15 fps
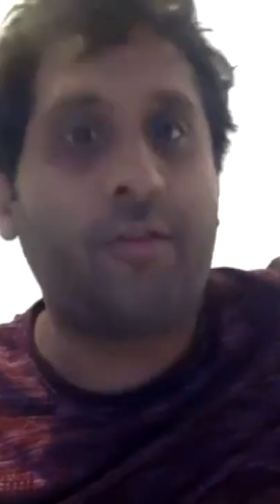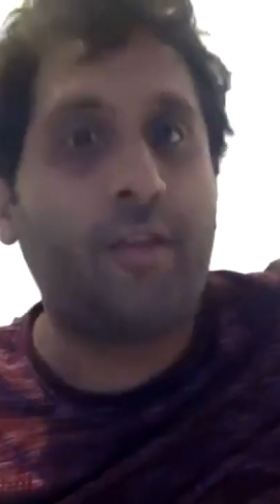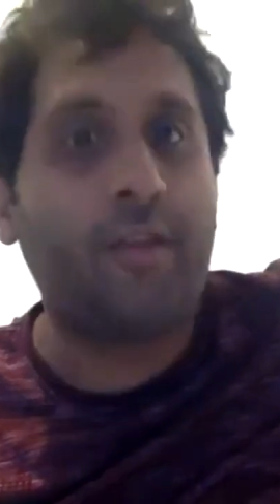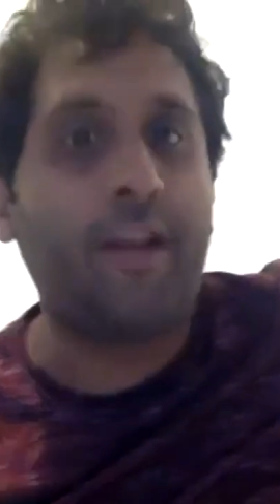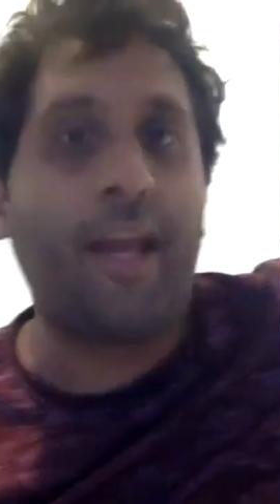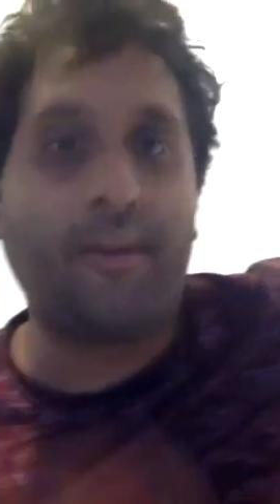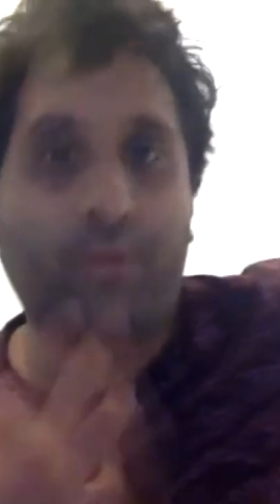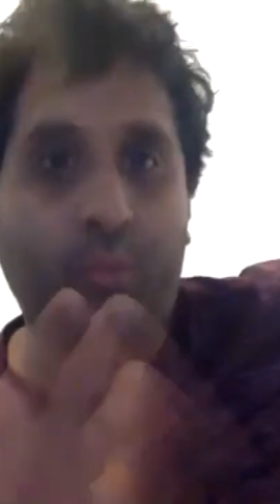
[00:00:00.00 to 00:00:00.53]
the
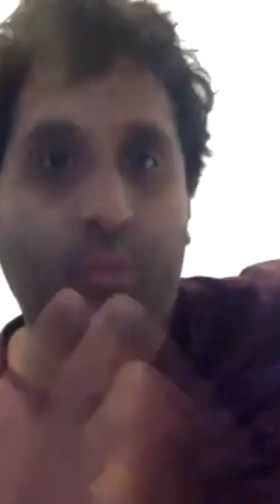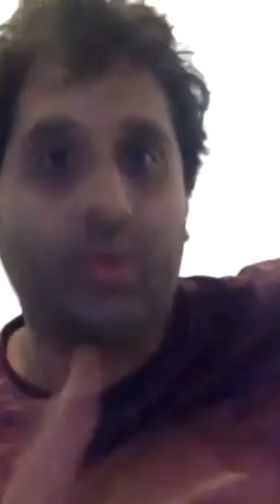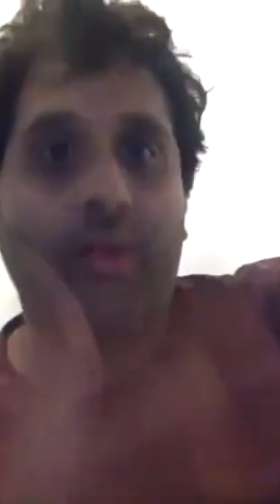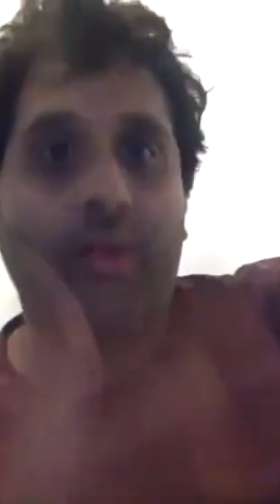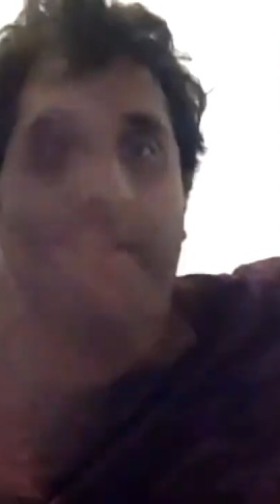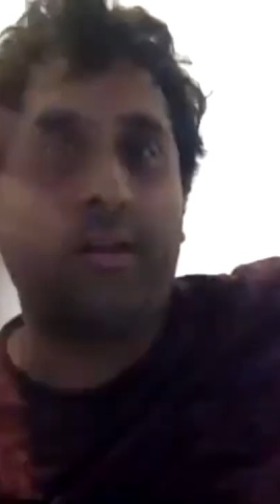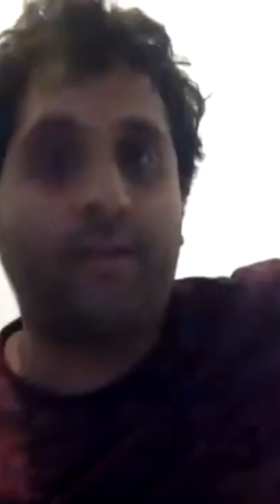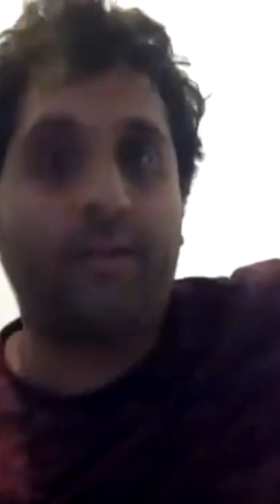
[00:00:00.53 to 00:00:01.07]
last
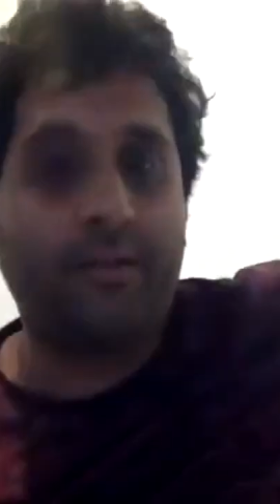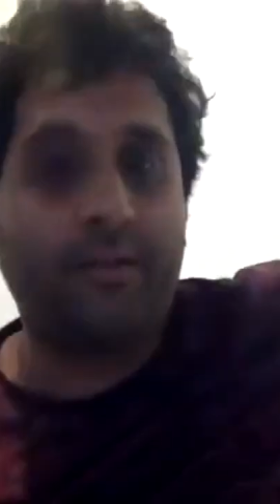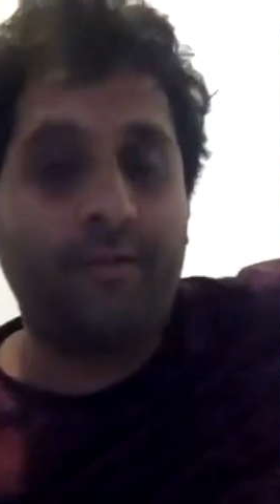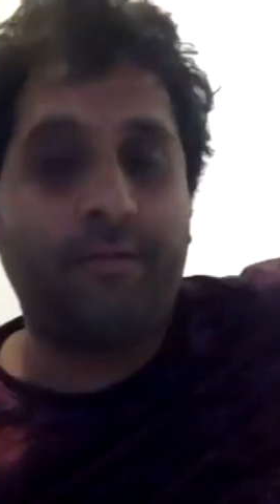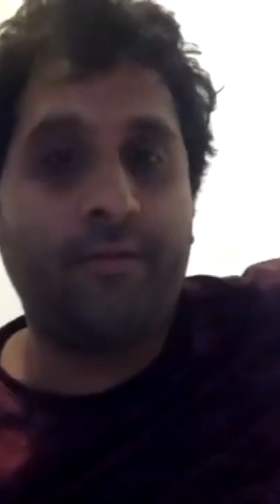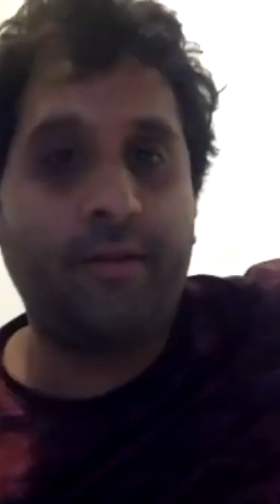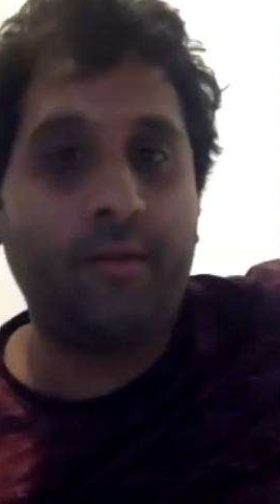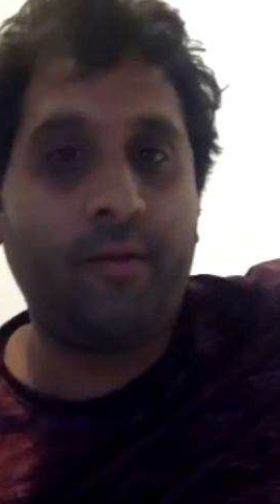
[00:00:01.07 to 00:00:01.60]
words
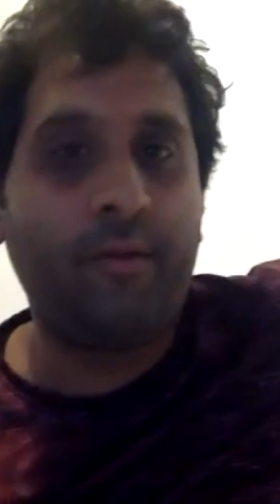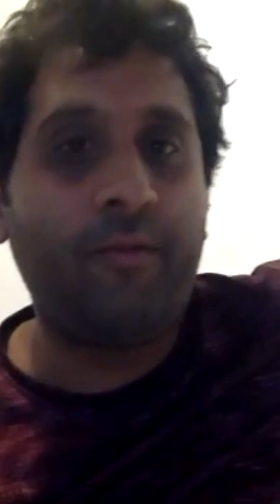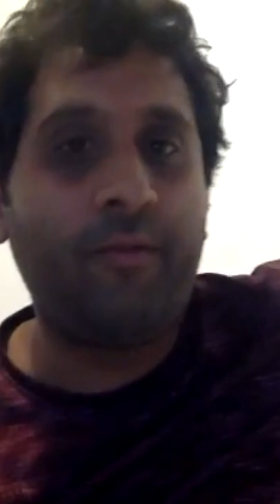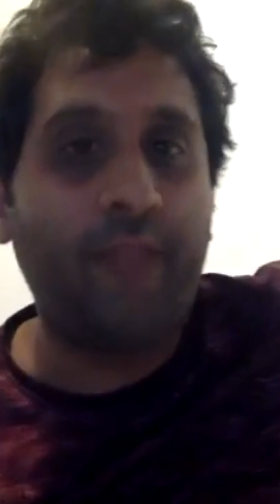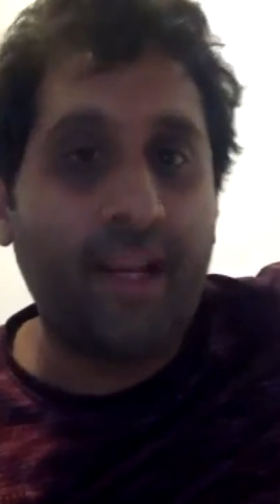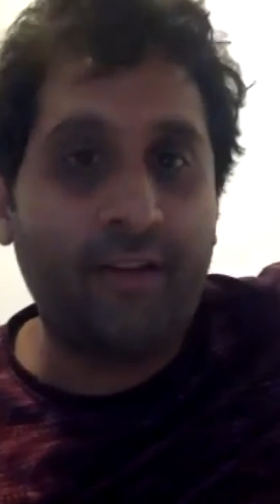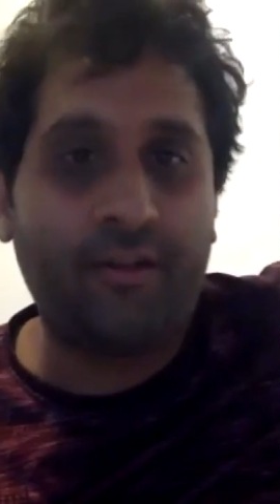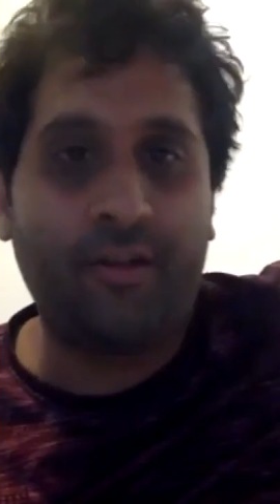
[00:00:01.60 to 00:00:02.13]
of
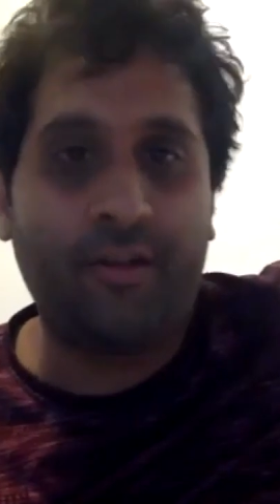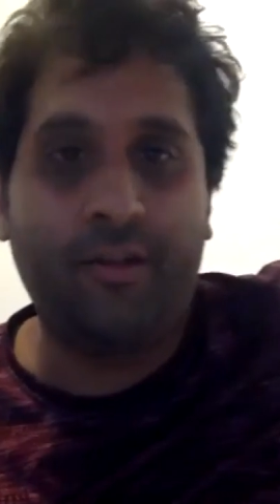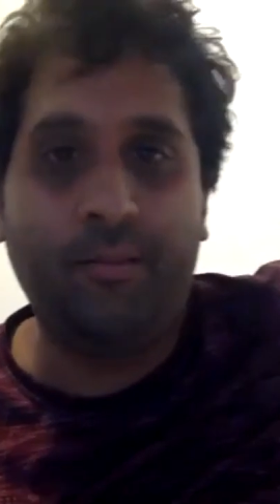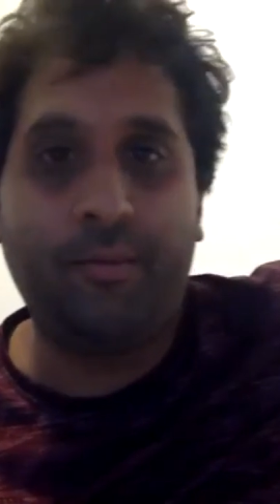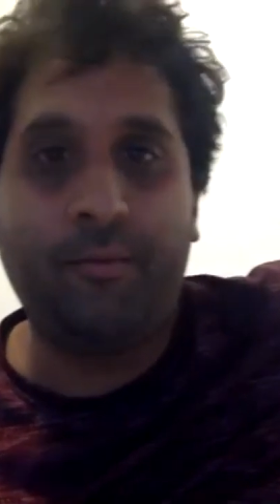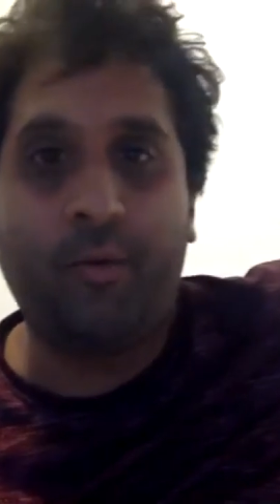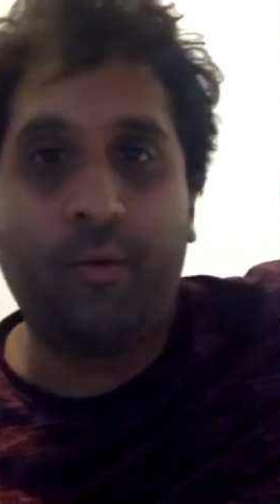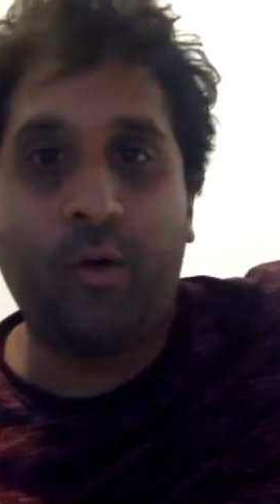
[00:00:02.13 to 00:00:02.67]
reflection
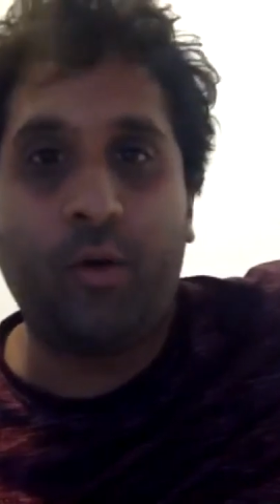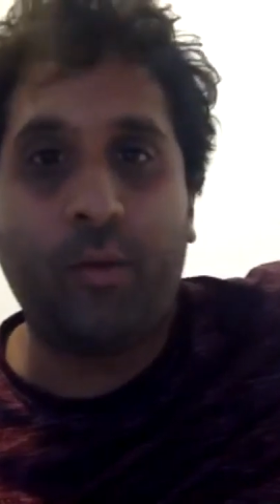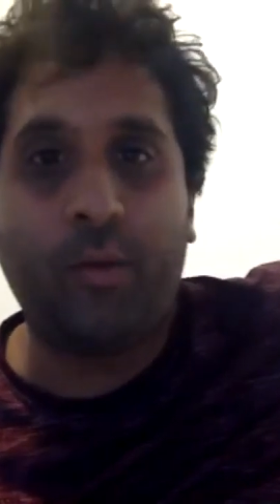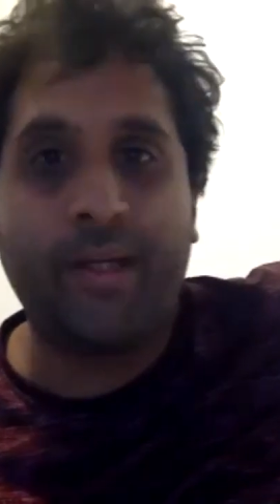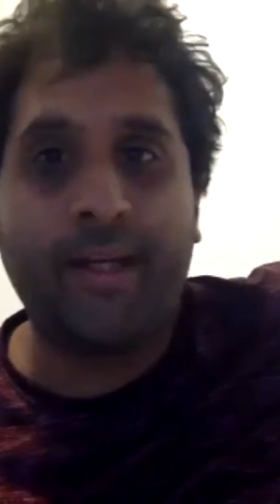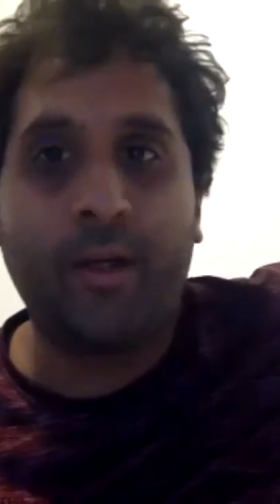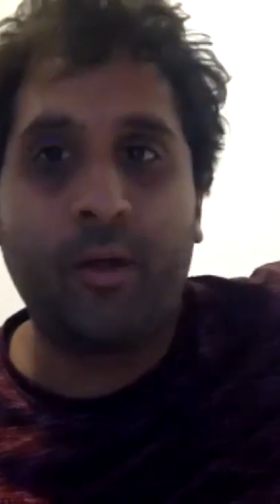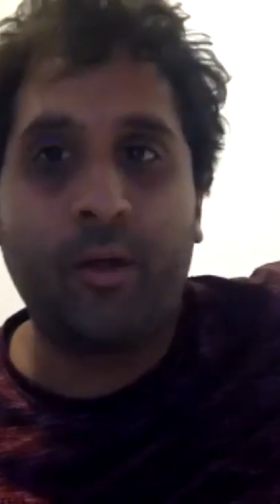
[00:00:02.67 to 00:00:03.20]
before
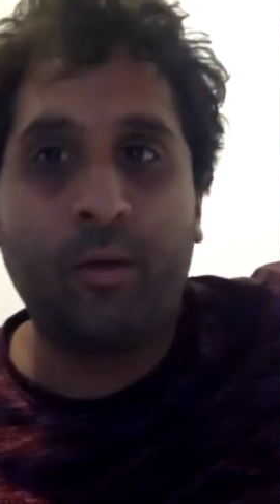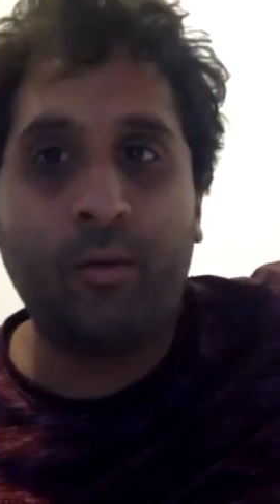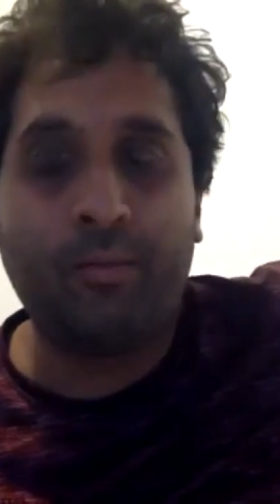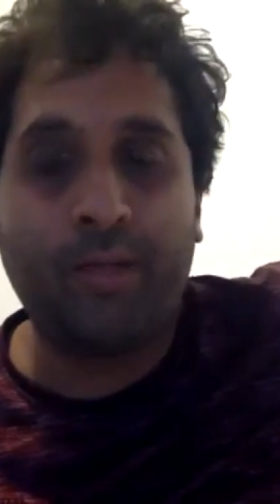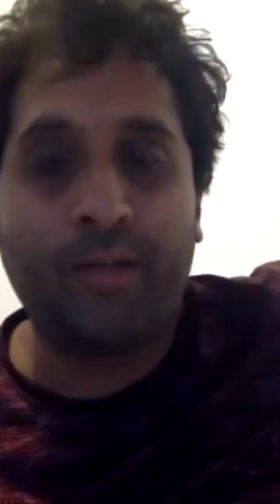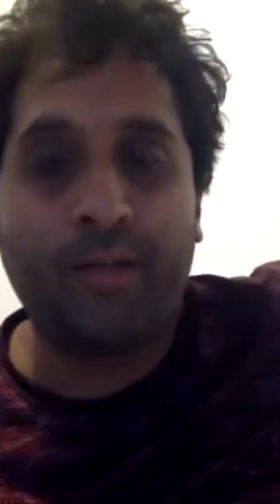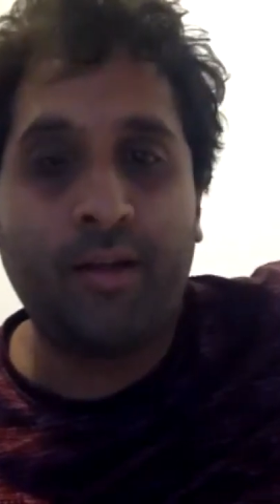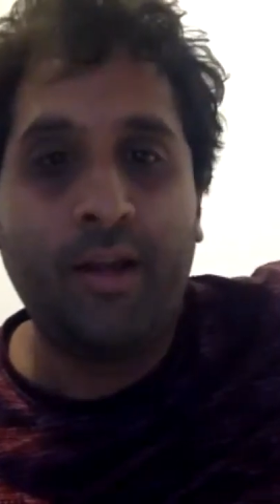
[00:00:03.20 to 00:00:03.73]
we go,
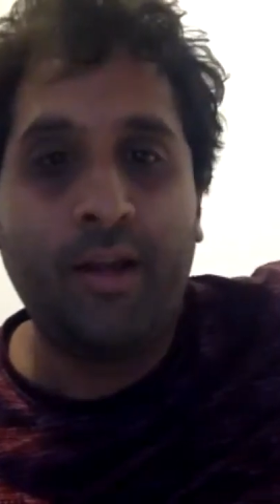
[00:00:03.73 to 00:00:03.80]
but